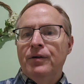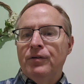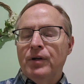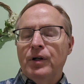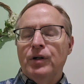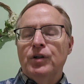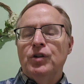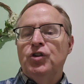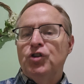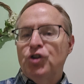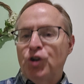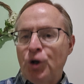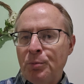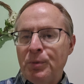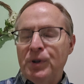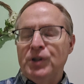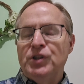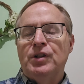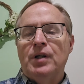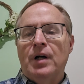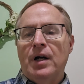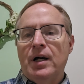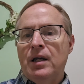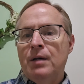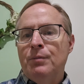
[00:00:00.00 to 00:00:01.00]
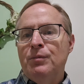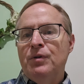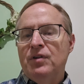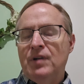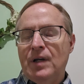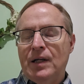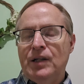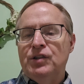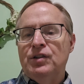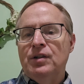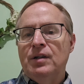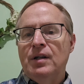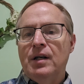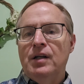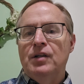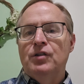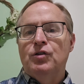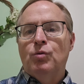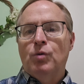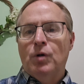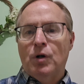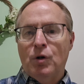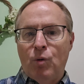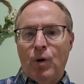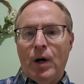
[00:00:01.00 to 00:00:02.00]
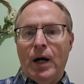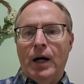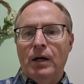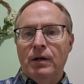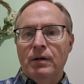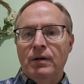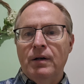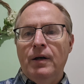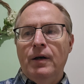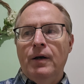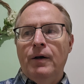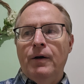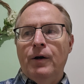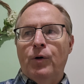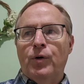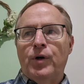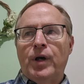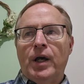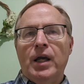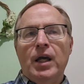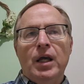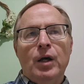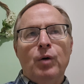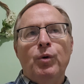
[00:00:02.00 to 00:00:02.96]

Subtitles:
There's so much documentation that is required, okay?